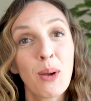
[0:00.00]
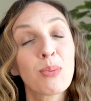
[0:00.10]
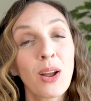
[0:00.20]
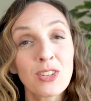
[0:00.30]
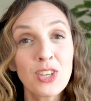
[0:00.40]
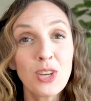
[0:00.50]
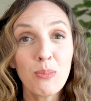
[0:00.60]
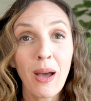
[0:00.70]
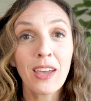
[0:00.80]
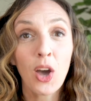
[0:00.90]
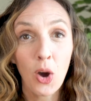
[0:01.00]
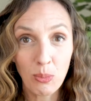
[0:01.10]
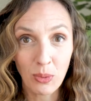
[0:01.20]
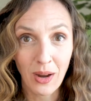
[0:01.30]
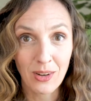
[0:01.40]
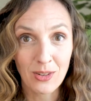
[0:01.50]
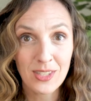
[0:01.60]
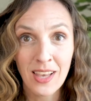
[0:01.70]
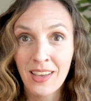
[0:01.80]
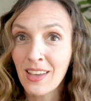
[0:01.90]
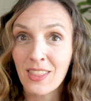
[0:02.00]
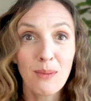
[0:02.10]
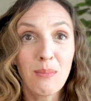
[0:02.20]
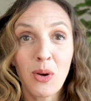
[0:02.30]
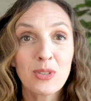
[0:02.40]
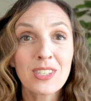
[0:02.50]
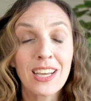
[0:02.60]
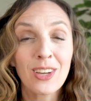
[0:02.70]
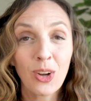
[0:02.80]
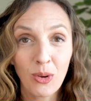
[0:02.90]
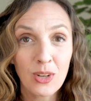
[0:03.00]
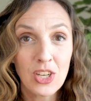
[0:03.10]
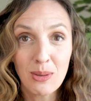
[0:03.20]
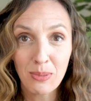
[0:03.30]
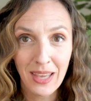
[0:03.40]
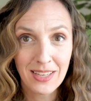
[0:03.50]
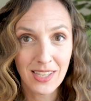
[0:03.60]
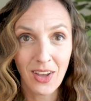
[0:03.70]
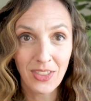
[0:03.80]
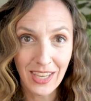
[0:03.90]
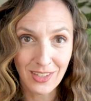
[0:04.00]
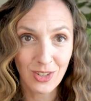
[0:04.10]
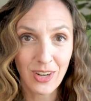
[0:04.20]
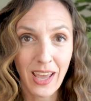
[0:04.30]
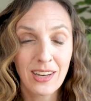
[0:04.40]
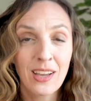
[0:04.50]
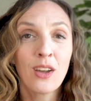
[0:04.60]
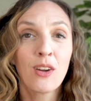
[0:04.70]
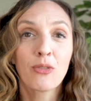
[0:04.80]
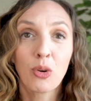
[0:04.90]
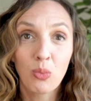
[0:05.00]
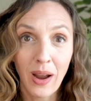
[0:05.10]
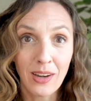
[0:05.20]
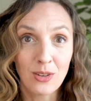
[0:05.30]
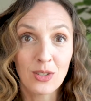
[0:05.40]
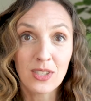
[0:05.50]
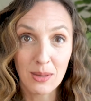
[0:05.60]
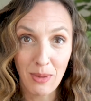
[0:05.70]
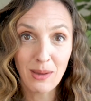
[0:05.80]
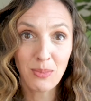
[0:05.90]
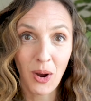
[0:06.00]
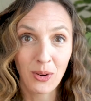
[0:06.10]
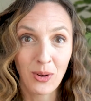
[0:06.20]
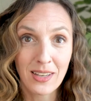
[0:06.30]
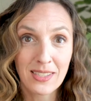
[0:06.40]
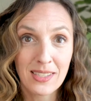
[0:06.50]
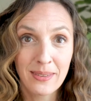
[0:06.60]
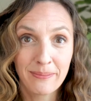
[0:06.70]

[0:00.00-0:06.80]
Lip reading: brought to you by Hope Writers, the most encouraging place on the internet for writers to make progress.